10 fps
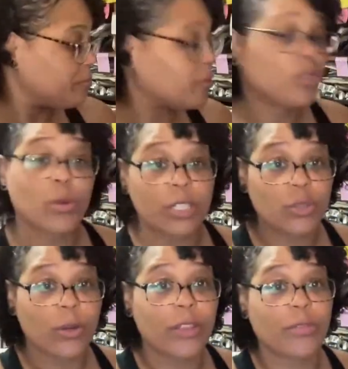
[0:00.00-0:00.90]
for
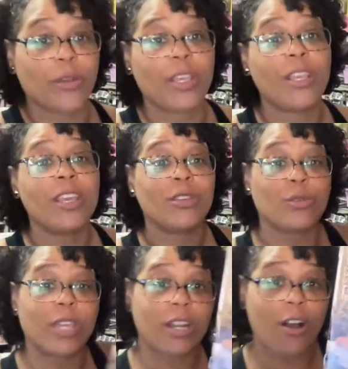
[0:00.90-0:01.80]
2023,
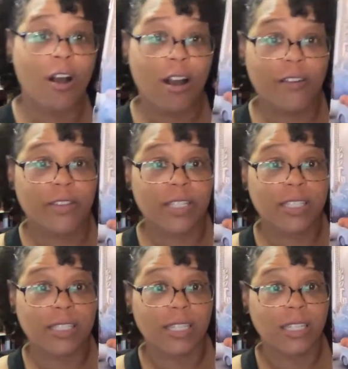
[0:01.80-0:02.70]
you get a
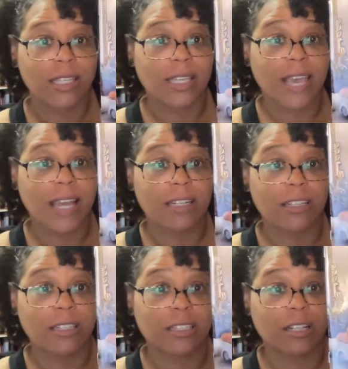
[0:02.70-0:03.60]
harvest
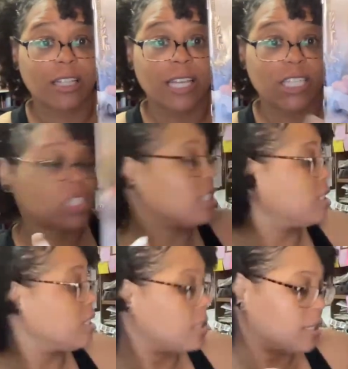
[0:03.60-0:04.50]
cattle
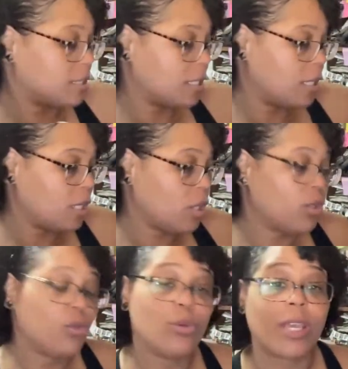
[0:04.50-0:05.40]
collection,
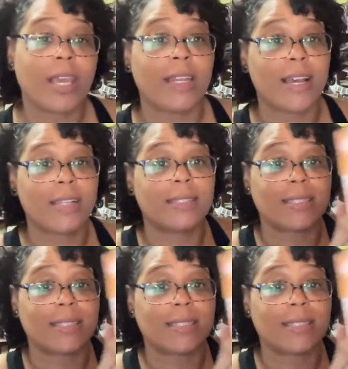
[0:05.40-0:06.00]
you get a